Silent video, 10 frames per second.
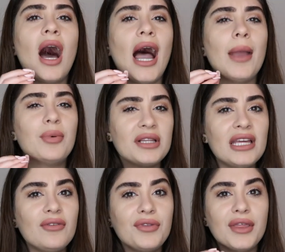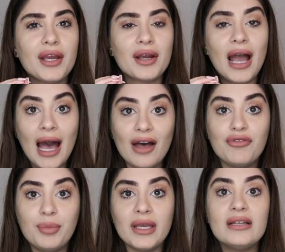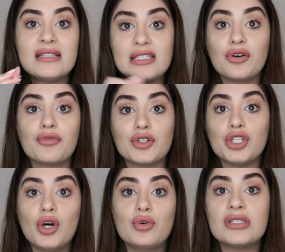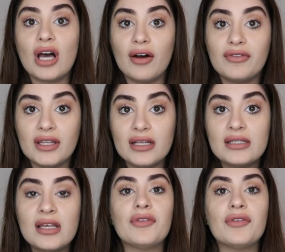I believe there have been silver tones of this.